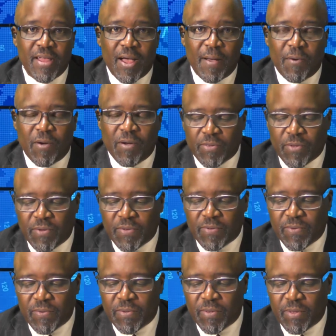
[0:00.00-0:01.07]
among
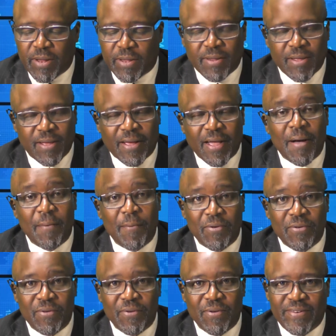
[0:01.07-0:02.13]
those that come
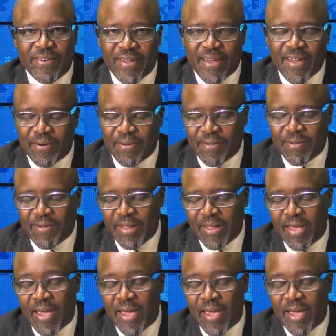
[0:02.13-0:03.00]
on your channel.